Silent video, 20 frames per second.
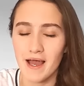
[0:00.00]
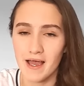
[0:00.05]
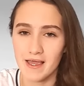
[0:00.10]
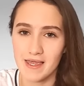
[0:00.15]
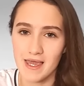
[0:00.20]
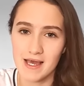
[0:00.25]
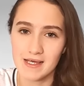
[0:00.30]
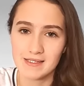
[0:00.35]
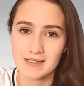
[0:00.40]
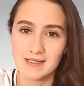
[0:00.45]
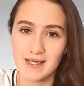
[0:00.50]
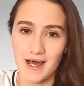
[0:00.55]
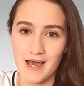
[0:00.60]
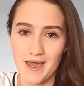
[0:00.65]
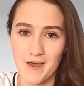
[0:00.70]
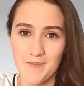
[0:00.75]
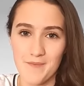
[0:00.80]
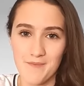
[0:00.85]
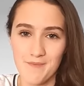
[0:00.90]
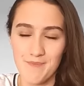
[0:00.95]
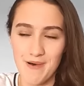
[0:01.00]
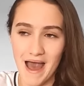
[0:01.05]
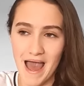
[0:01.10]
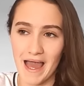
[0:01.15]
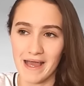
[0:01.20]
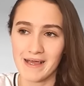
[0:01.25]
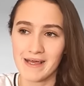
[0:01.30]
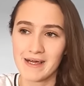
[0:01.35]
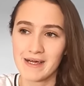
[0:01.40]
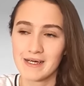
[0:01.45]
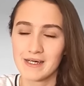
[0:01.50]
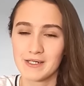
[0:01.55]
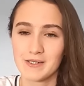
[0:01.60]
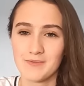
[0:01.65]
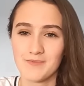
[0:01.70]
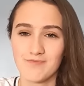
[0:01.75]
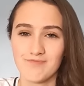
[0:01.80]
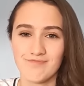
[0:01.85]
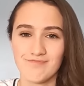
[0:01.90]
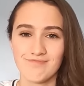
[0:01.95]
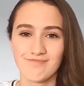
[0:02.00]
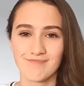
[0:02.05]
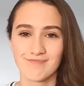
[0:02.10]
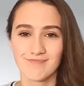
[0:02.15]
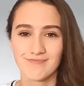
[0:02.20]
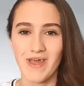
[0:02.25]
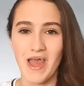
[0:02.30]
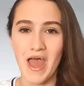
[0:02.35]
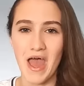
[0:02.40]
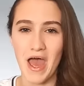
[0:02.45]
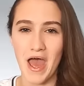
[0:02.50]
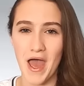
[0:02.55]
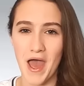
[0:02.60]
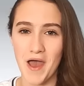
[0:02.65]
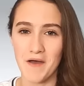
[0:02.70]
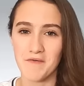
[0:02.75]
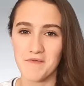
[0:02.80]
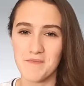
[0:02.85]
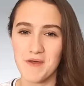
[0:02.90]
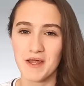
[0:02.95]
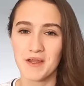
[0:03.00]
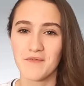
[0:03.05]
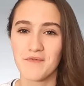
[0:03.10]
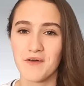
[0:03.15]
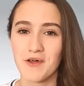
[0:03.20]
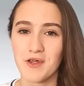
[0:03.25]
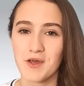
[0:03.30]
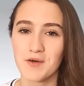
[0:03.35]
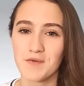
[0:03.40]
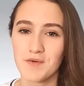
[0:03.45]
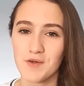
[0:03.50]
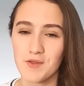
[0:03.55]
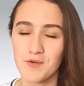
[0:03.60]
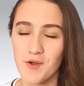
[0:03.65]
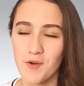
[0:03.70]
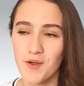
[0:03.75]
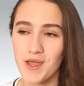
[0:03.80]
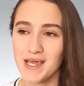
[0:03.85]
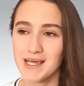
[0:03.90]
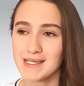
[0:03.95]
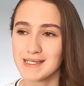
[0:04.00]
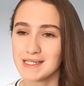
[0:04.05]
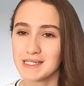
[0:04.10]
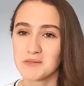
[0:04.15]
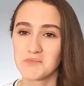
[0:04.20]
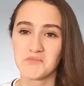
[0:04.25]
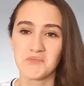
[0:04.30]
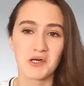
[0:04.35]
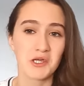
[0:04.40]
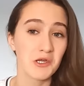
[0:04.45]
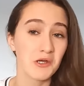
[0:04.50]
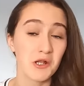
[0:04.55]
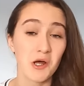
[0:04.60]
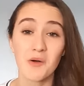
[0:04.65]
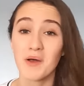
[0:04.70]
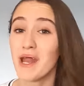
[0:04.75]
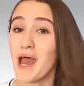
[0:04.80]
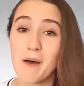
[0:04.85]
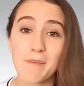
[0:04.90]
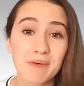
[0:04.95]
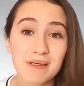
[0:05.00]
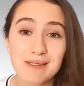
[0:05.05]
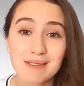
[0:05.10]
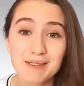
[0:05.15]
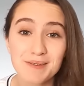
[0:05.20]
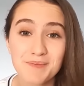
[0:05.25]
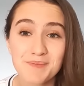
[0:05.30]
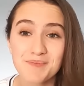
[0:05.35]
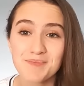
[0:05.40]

Yes, I am back. Haven't made a video for 3 weeks, but you know it happens.